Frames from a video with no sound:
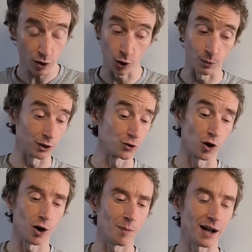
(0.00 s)
A couple of
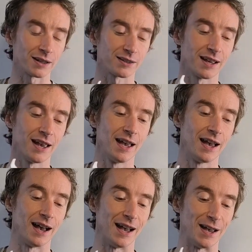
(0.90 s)
drawbacks.
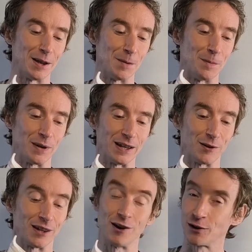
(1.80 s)

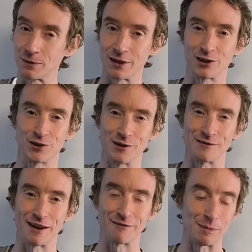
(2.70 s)
They're not going to be a shoe
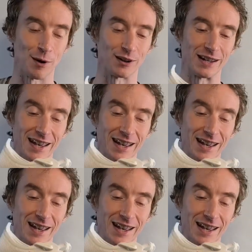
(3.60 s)
for everybody.